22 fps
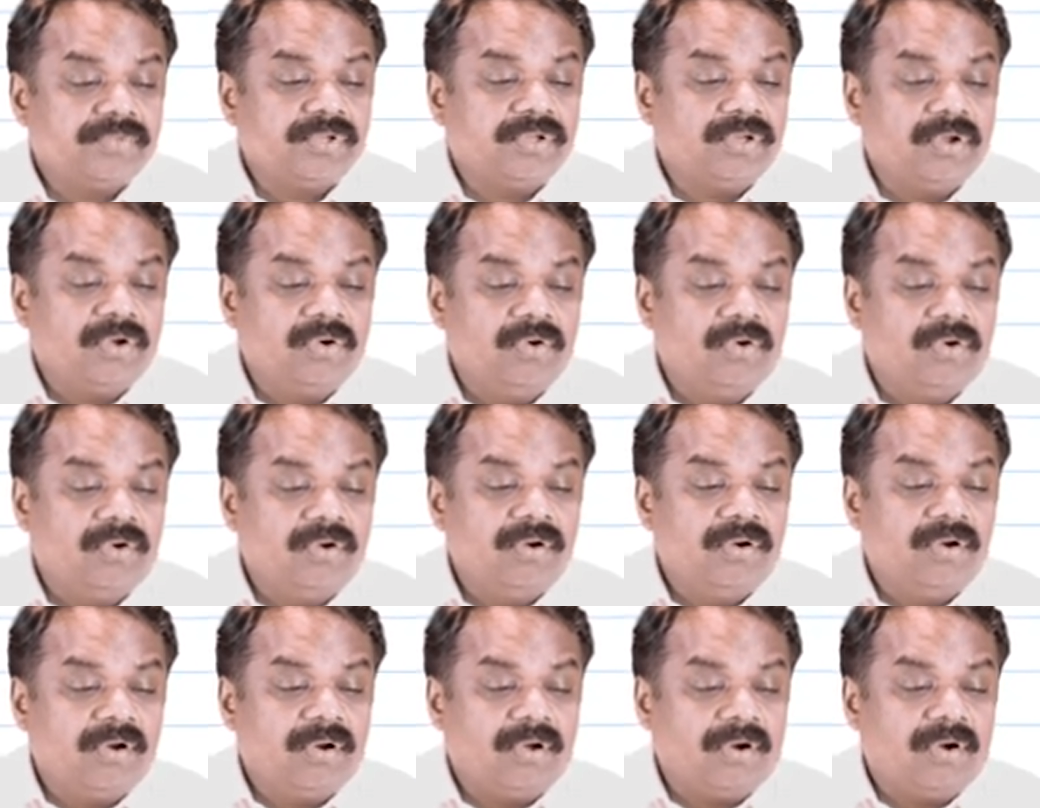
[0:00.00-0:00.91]
The whole
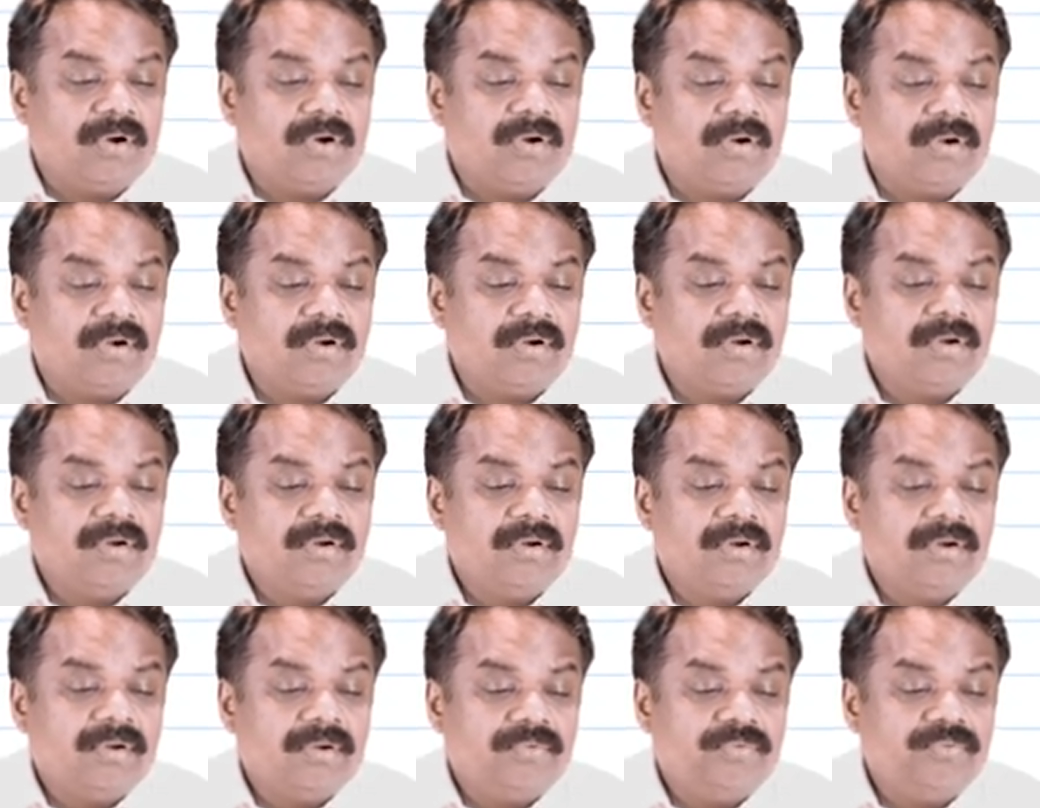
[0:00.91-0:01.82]
law
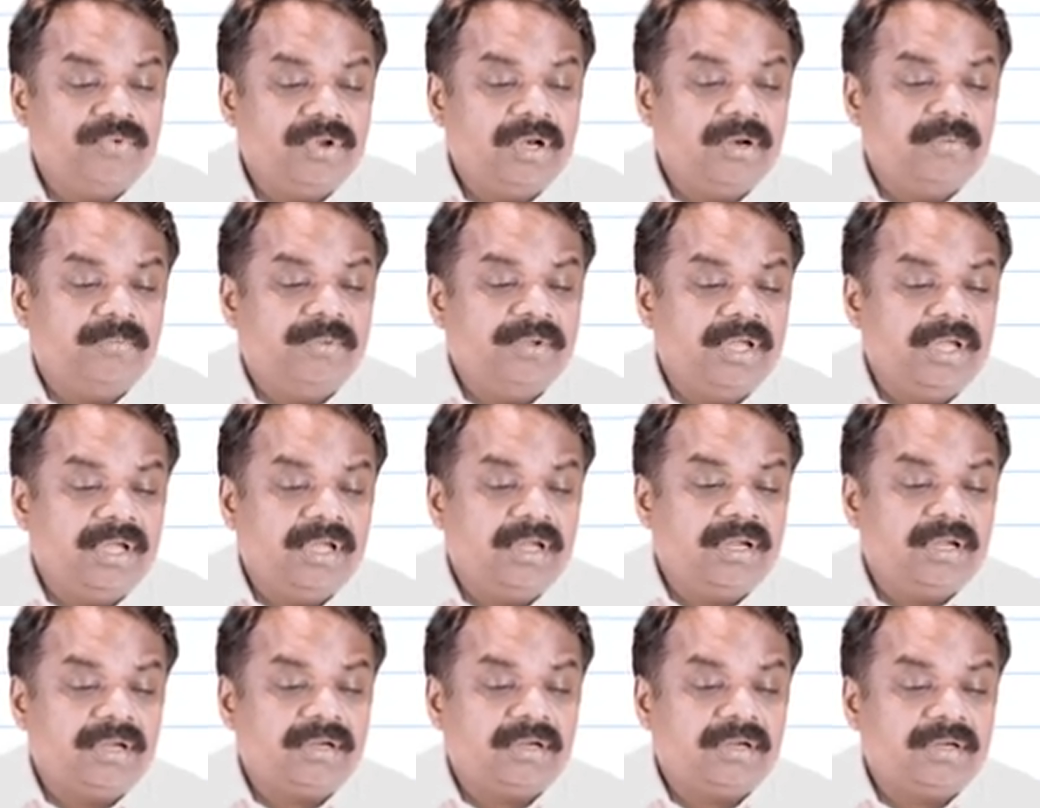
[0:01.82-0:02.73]
will
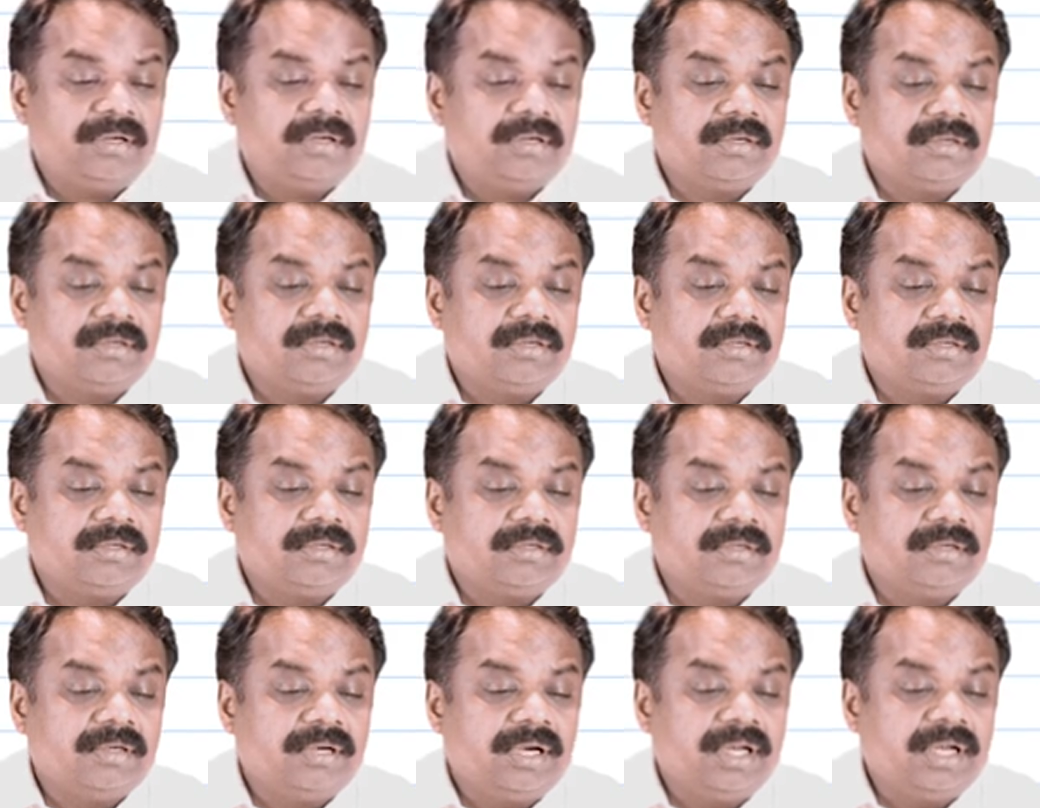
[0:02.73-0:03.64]
be
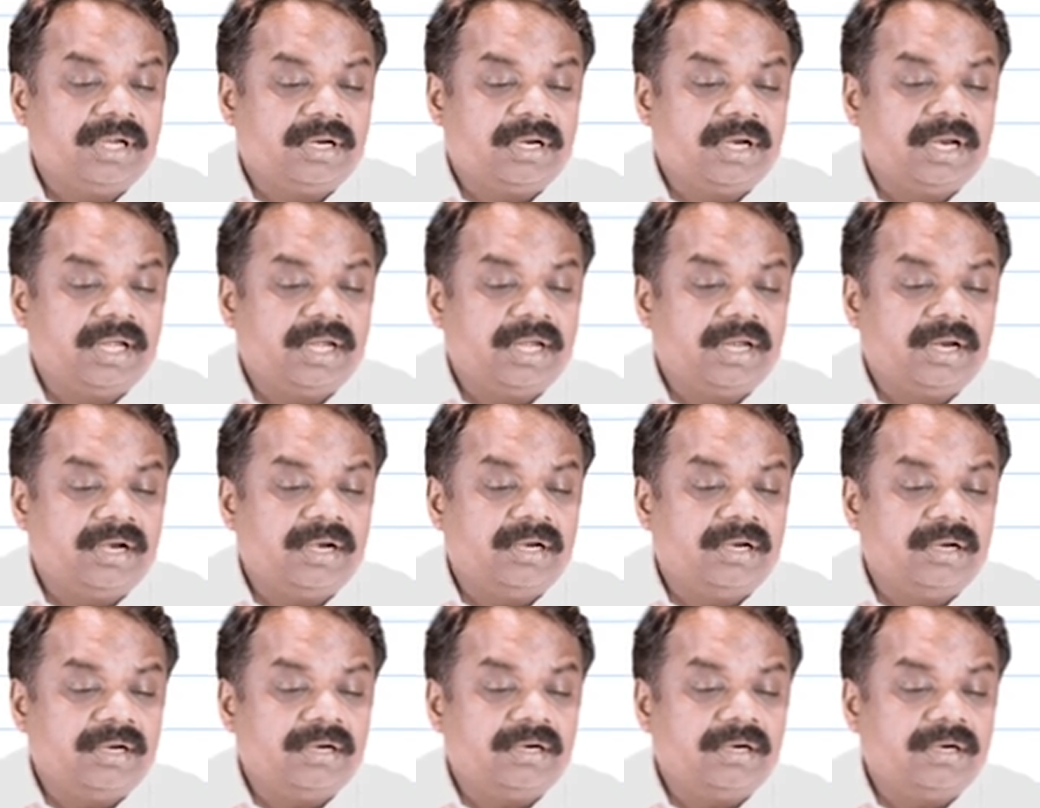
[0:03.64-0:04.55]
declared
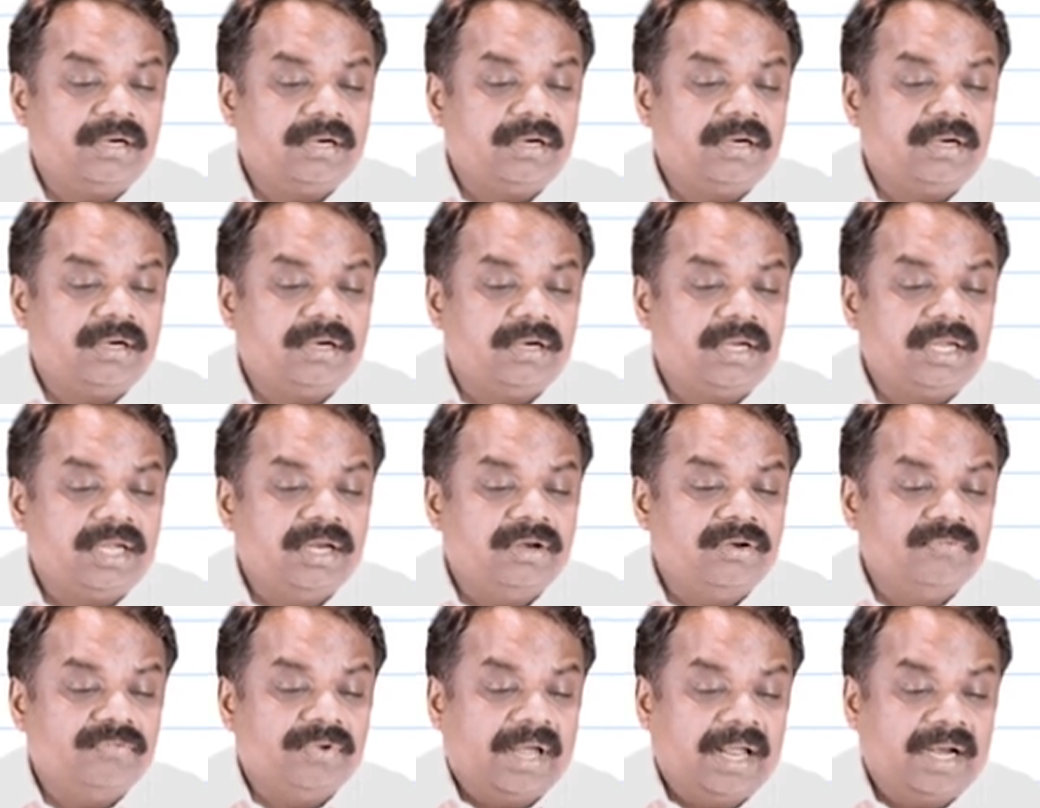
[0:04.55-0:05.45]

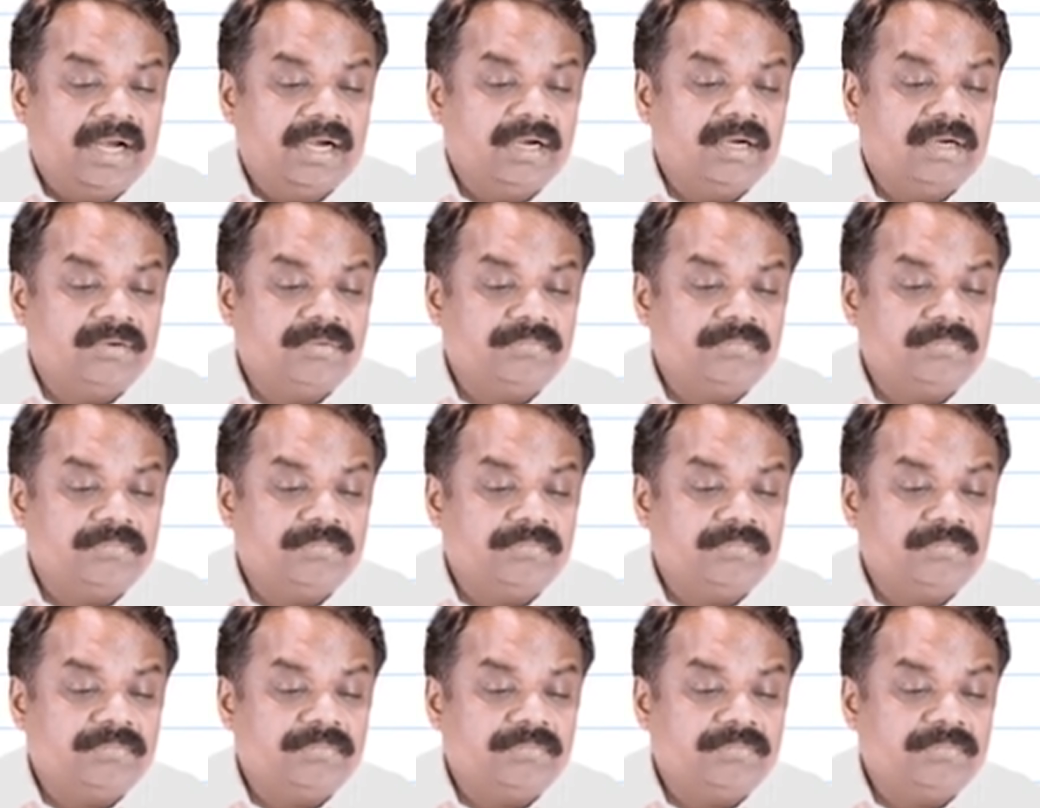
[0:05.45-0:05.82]
invalid.